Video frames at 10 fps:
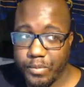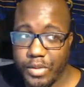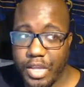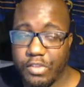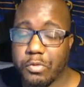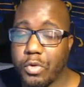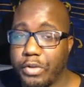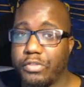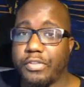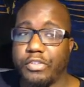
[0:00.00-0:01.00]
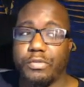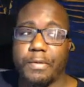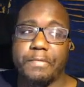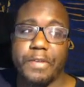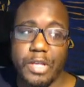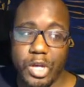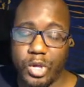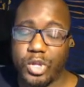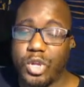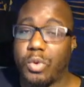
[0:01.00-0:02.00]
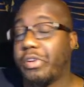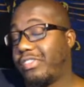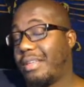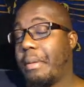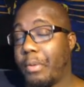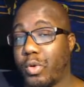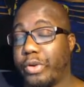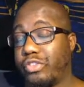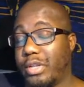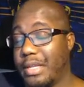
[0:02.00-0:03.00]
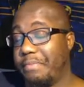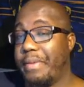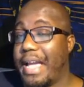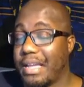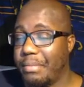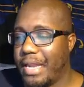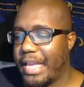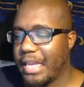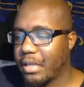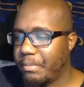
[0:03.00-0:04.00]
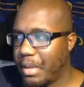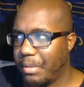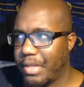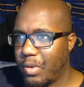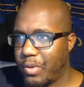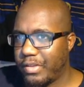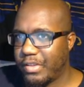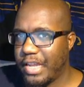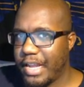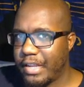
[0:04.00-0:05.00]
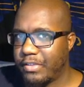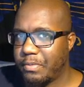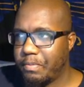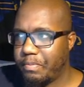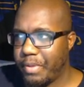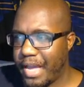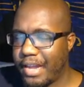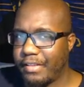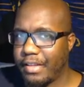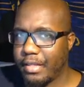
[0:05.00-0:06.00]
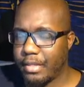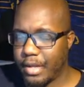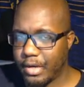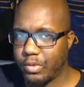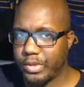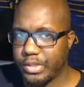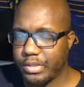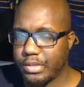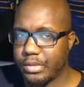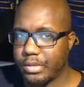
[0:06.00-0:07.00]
And it's going to start to reveal, or some people are going to look back and be like, maybe that wasn't as bad as I thought it was.